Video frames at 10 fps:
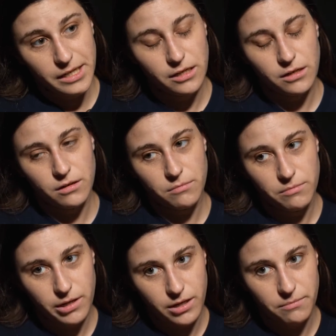
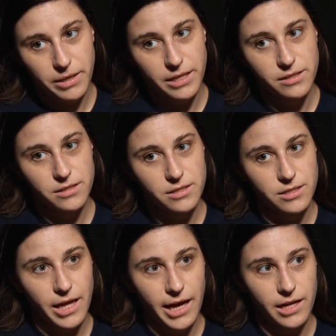Um, it means
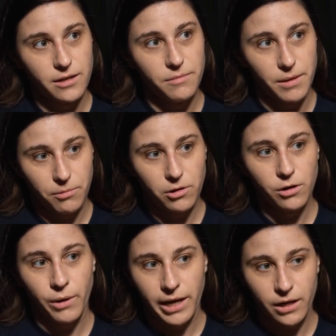that people
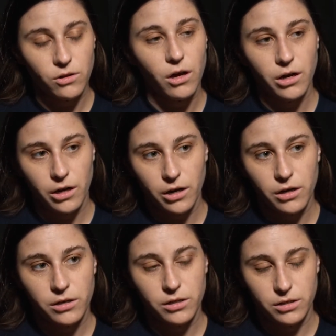are waiting
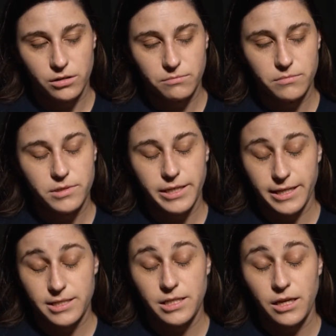longer um, to
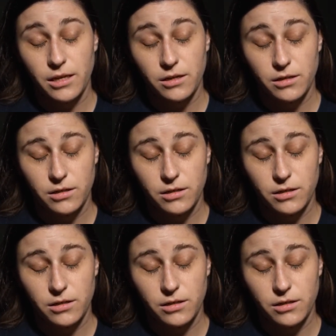get seen,